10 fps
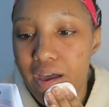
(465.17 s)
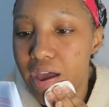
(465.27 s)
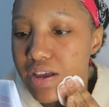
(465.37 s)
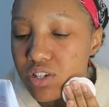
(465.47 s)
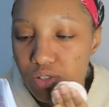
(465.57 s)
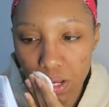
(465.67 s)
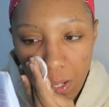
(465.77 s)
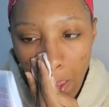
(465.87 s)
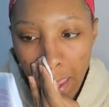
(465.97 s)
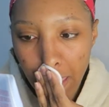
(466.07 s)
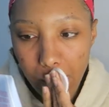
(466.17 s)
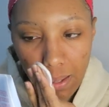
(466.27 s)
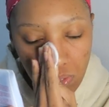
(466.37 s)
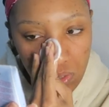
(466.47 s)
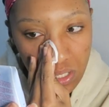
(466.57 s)
hydrating
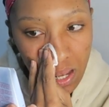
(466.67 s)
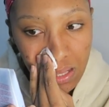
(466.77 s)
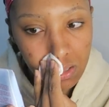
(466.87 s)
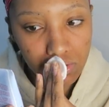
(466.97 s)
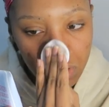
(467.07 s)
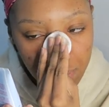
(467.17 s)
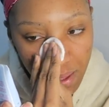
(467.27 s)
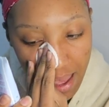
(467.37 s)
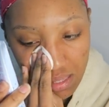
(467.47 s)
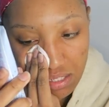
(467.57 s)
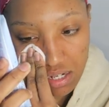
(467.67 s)
gel cream mask,